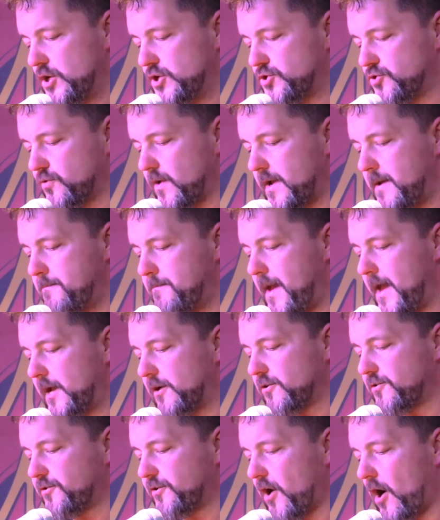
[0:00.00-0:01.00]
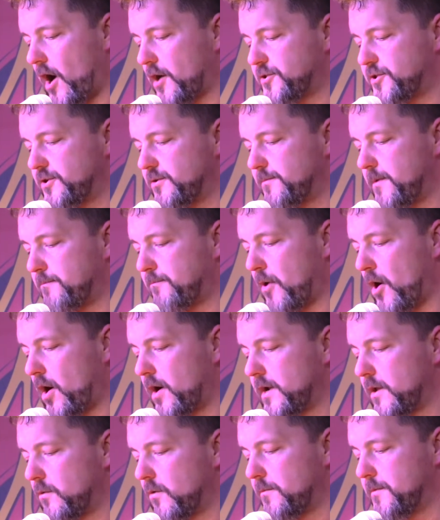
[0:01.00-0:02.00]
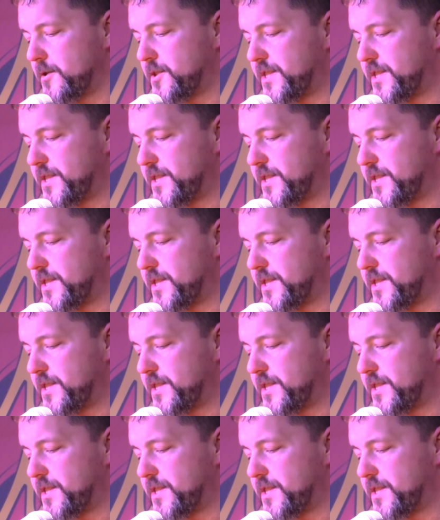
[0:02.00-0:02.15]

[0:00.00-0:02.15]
Dream Maker's Costume and Party will be